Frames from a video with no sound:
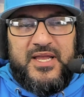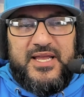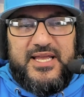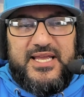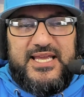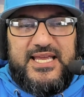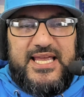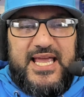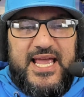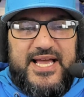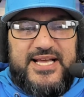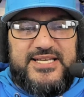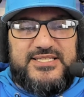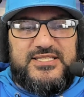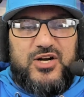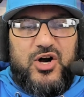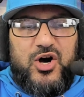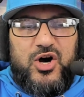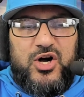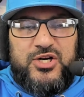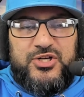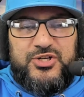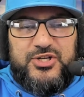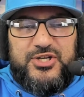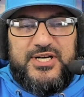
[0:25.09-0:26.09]
he has
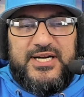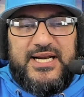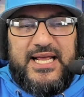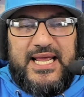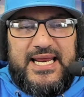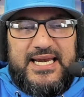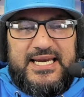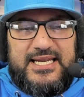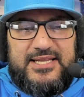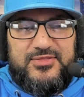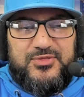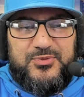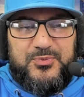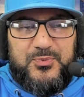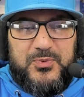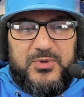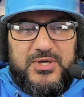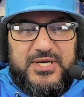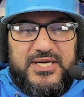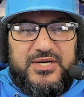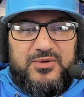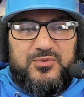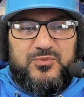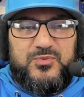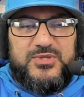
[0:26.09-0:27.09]

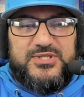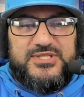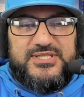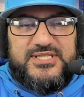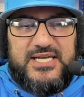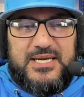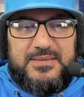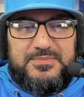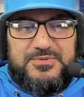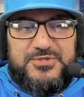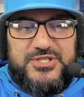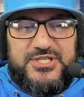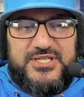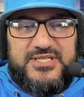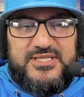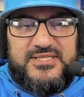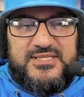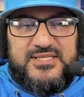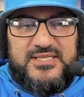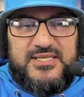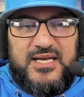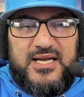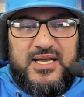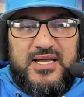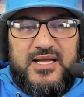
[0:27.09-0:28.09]
183
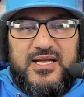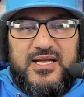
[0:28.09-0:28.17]
receptions,